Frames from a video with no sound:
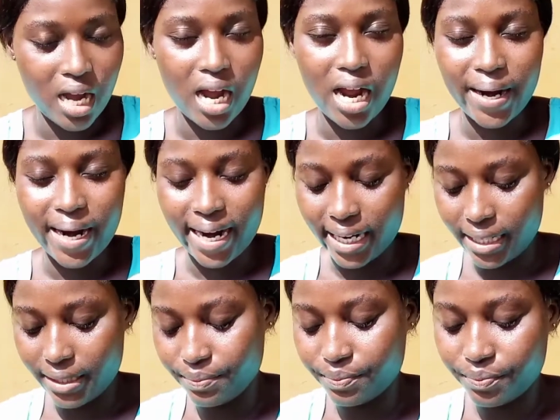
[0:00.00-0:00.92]
All right,
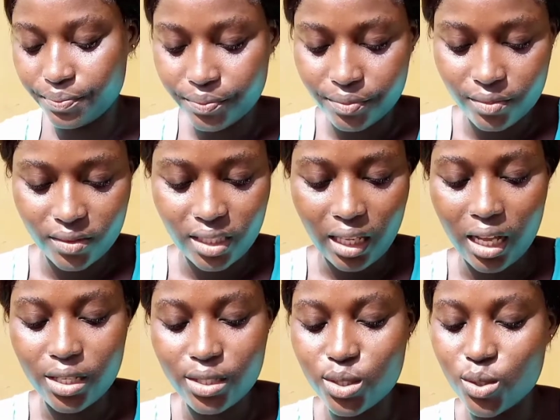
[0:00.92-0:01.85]

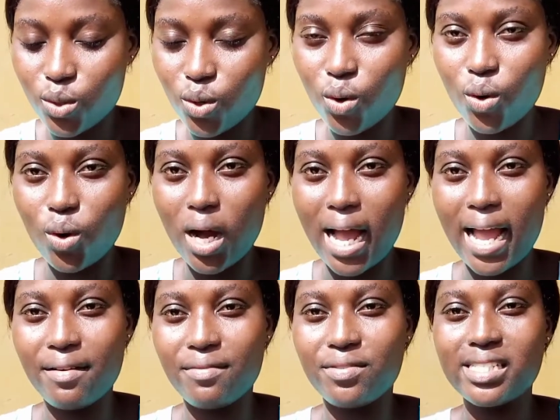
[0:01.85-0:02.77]
so I
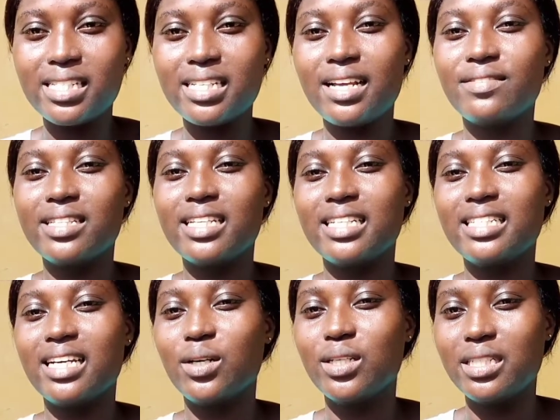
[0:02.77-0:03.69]
have written everything
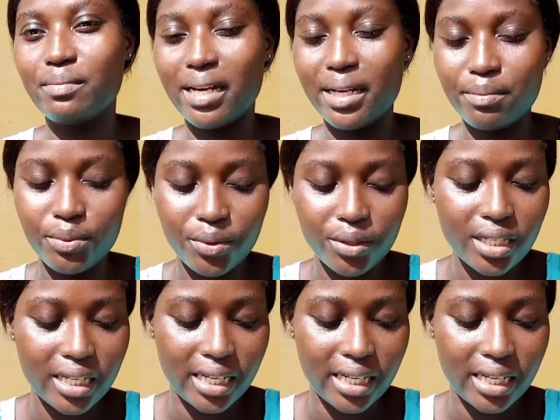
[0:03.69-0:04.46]
down in my book